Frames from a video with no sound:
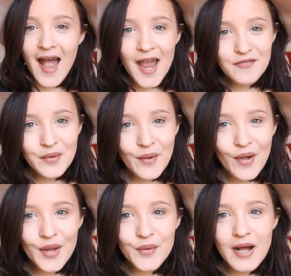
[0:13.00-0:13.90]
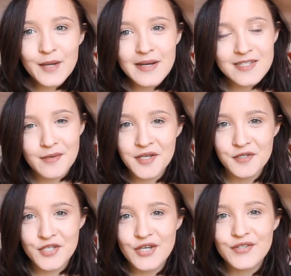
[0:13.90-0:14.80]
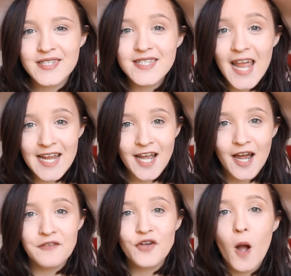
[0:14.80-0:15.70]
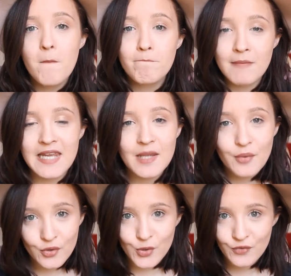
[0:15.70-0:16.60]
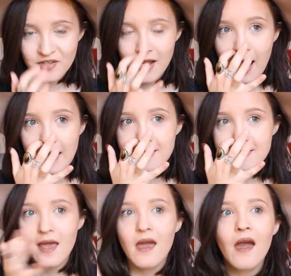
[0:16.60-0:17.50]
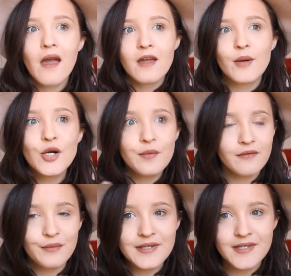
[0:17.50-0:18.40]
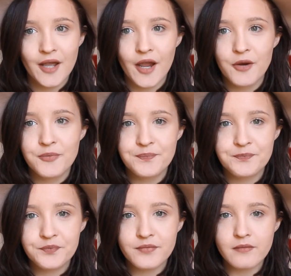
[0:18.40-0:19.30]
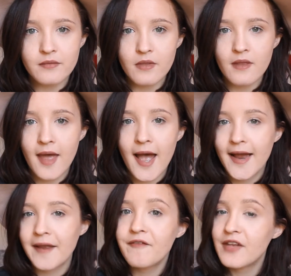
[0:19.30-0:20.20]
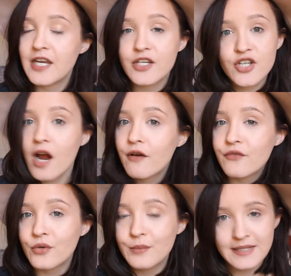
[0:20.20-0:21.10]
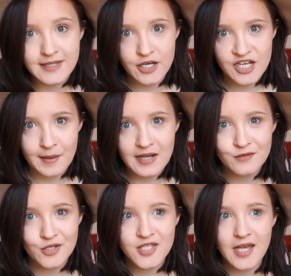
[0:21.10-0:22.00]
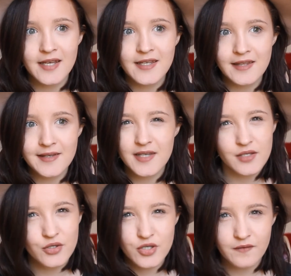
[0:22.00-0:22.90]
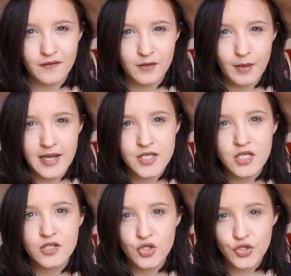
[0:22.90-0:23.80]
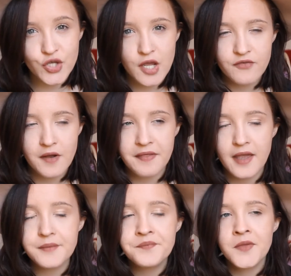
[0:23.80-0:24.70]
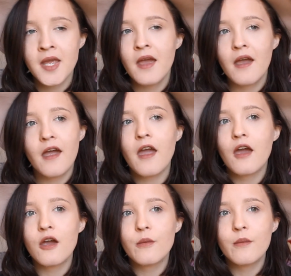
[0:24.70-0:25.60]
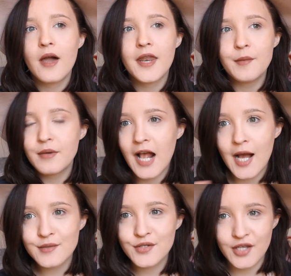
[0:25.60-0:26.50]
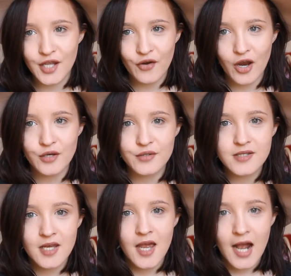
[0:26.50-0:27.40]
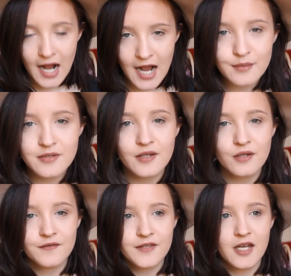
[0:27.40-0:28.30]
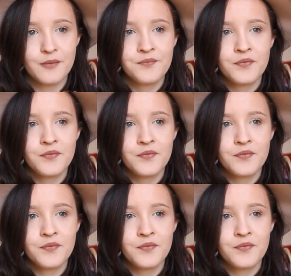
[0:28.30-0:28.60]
Hi everyone, welcome back to my YouTube channel. Today I've got a mini book haul for you guys. A couple of weeks ago I finished Tower of Dawn by Sarah J Maas, which is like nearly 650 pages, just over I think. And I've been absolutely engrossed, absolutely loved it.